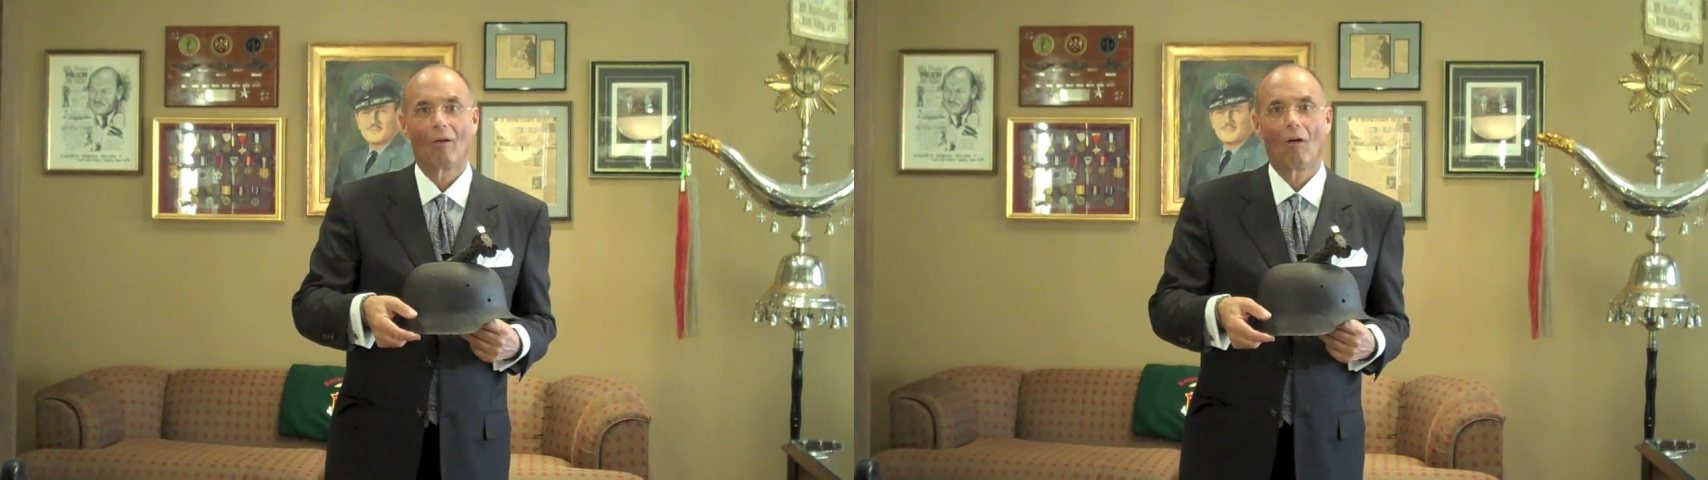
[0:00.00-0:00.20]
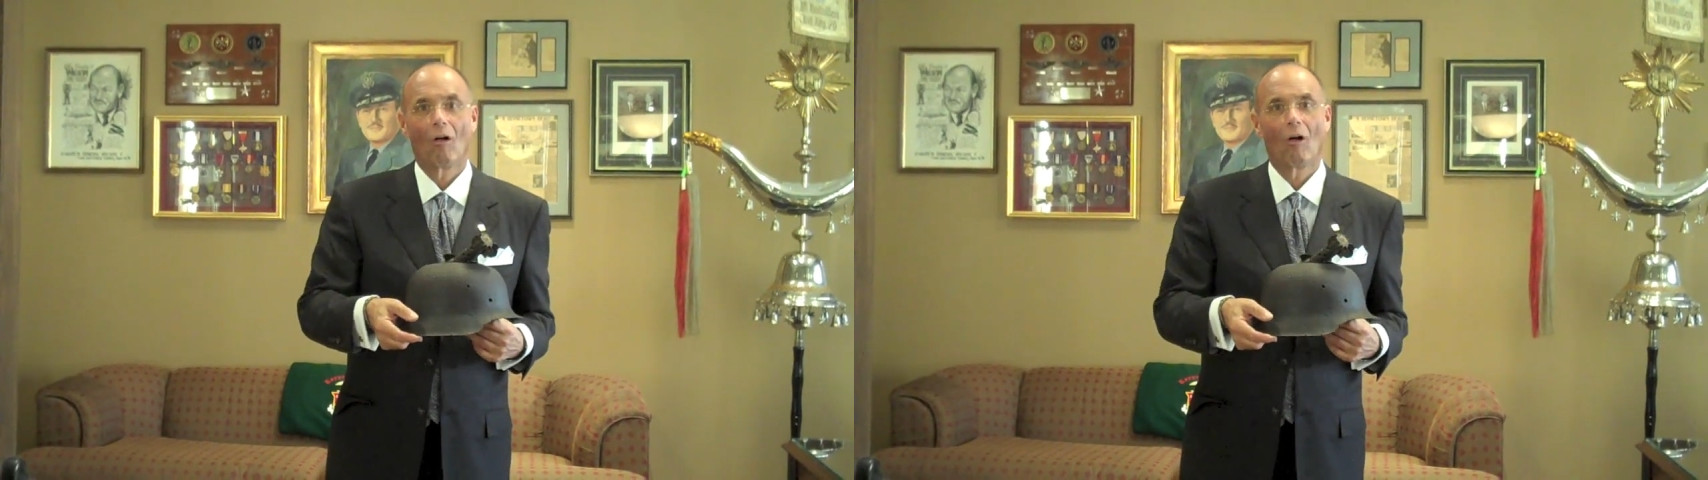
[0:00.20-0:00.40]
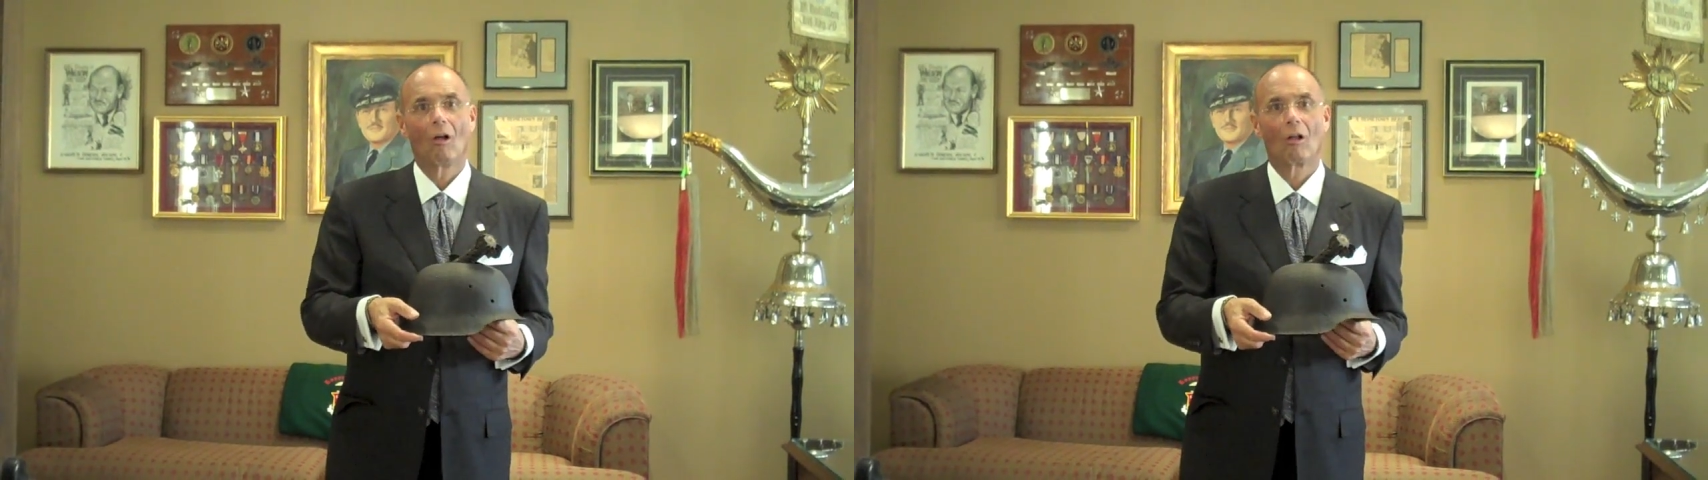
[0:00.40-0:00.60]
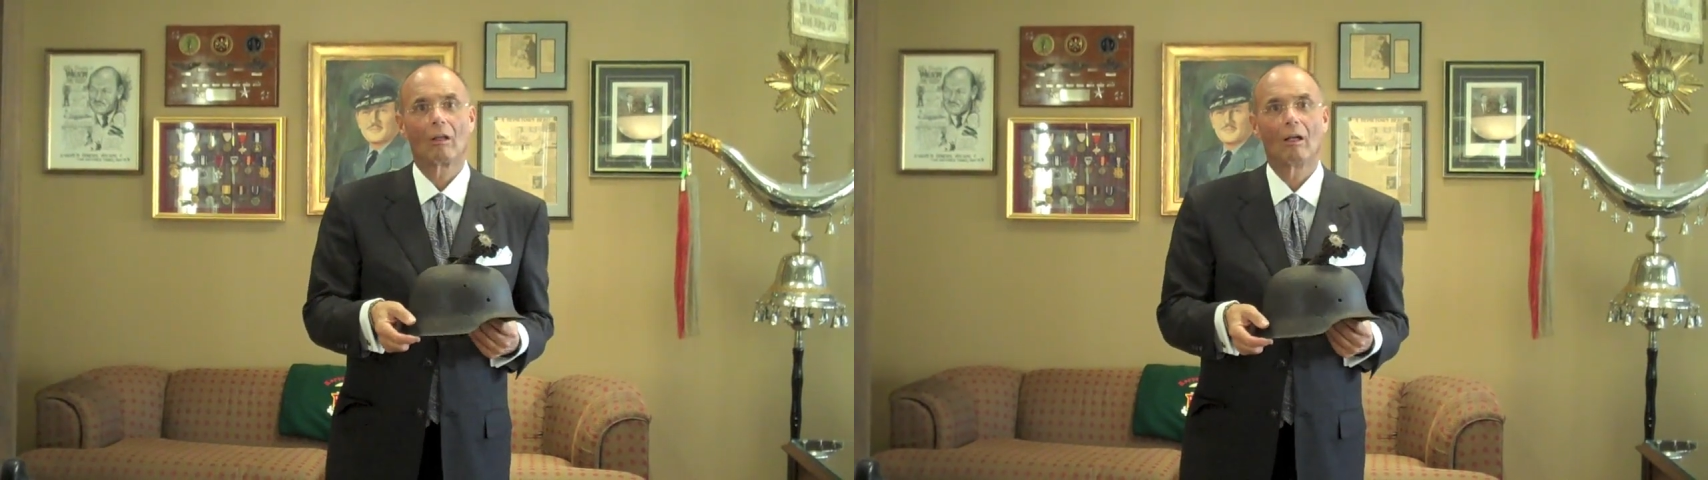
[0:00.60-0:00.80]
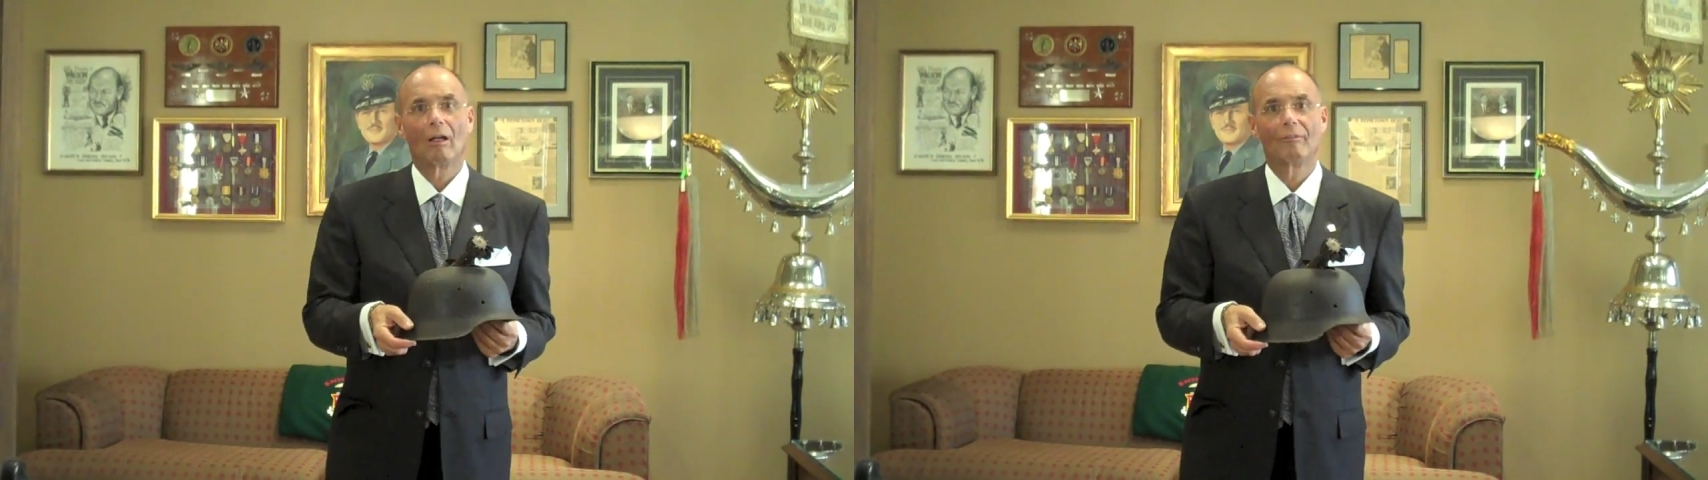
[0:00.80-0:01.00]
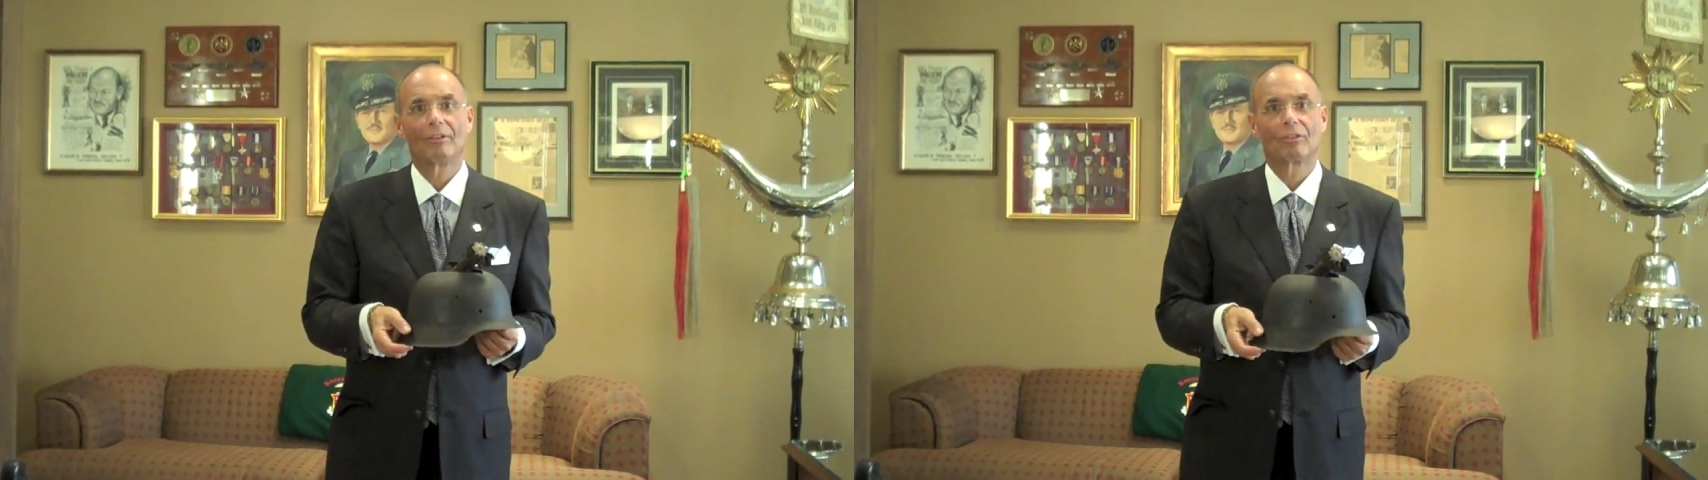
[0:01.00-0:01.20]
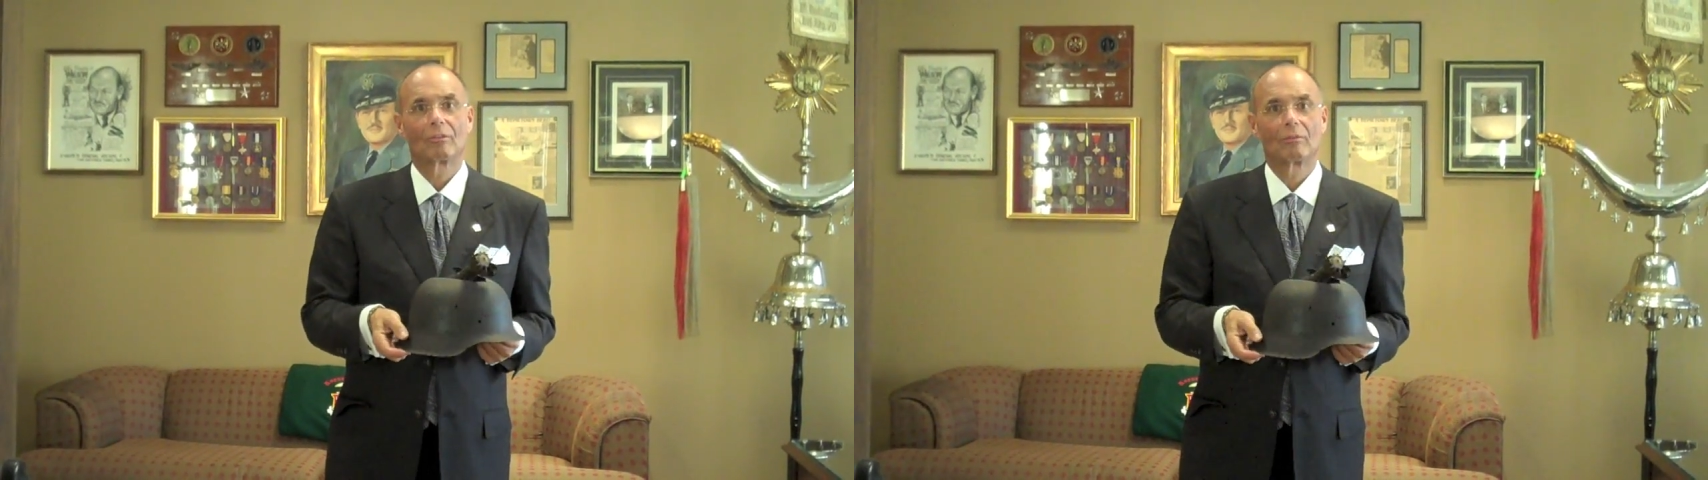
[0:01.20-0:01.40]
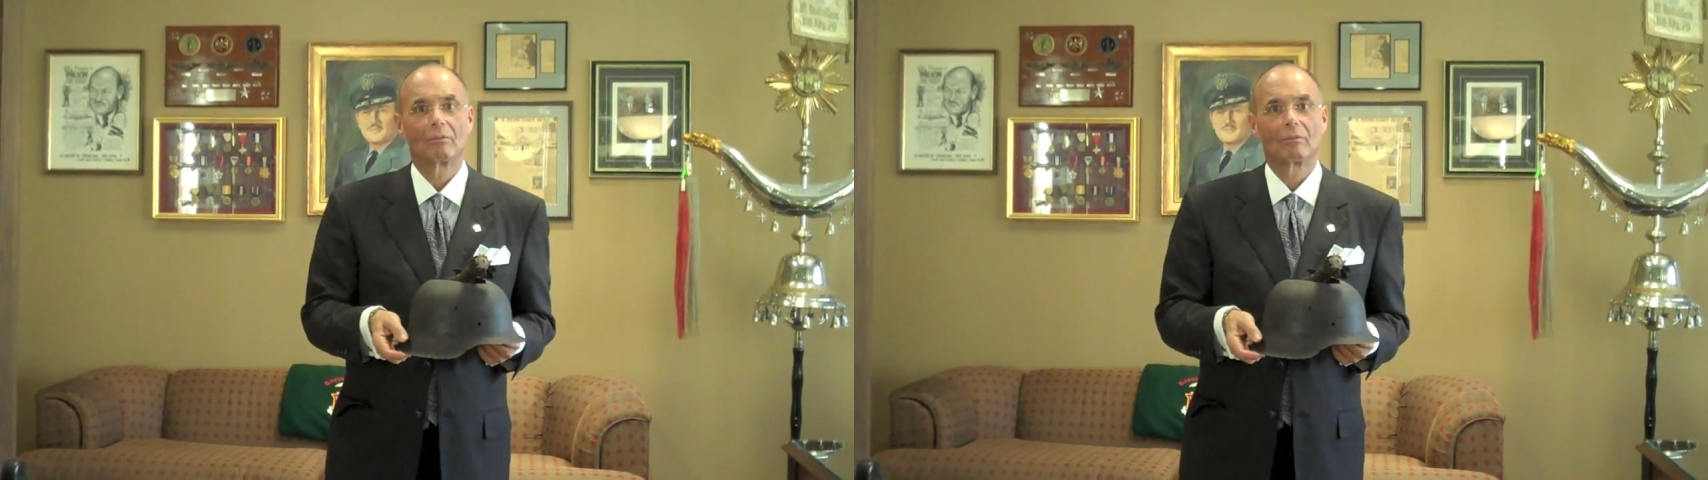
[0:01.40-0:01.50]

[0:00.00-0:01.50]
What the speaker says: all of its